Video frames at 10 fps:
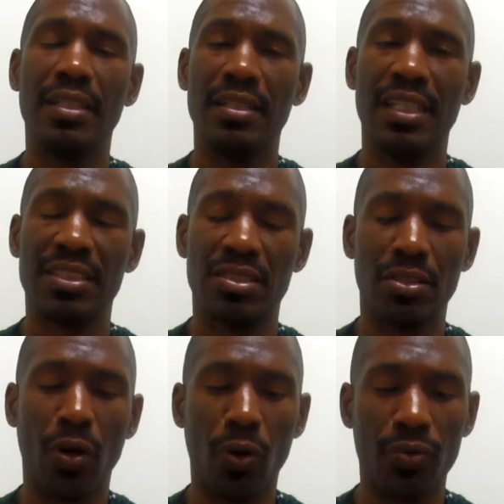just
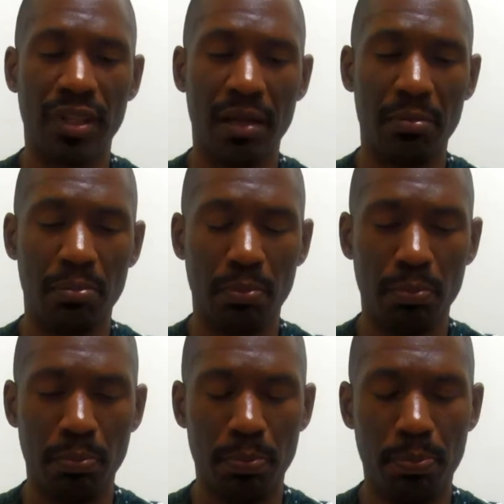know that
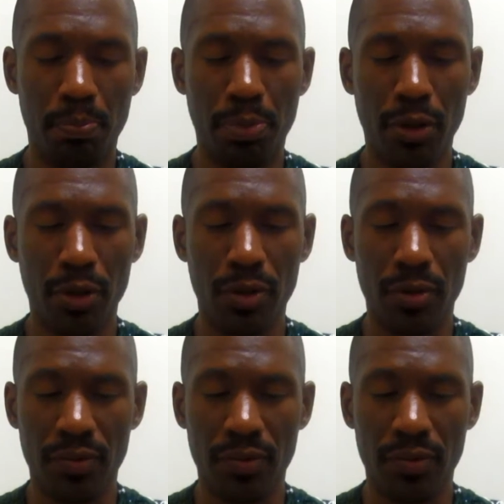per